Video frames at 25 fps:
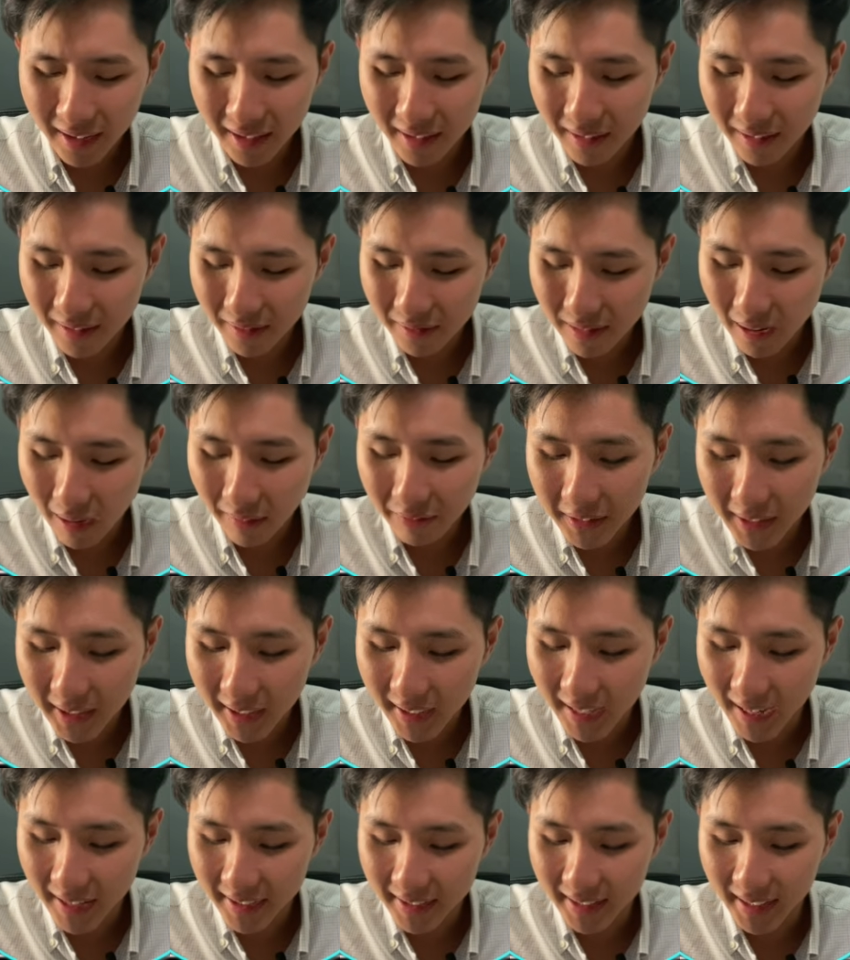roughly
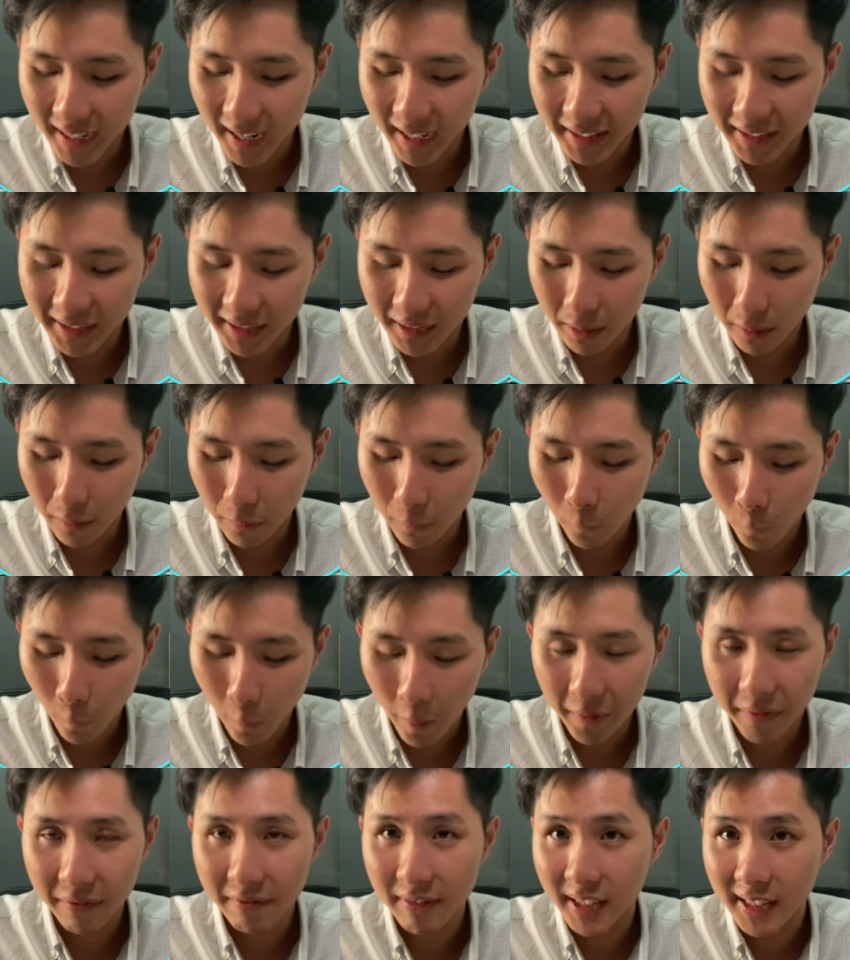get the idea of
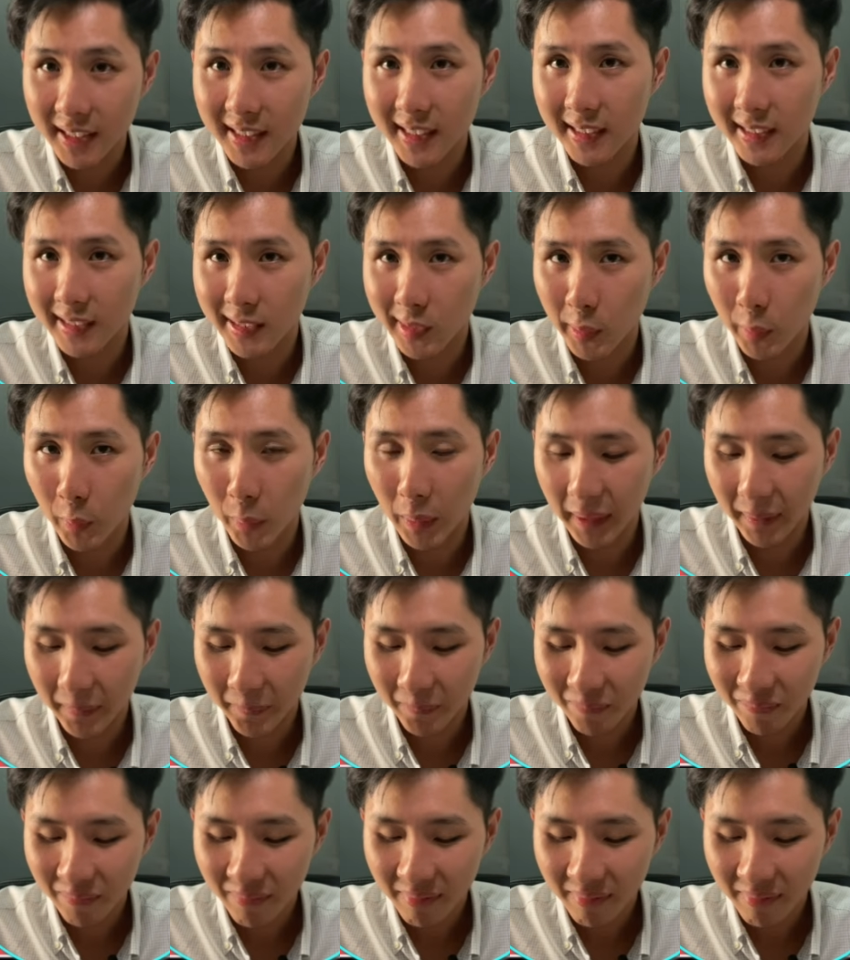what this is doing.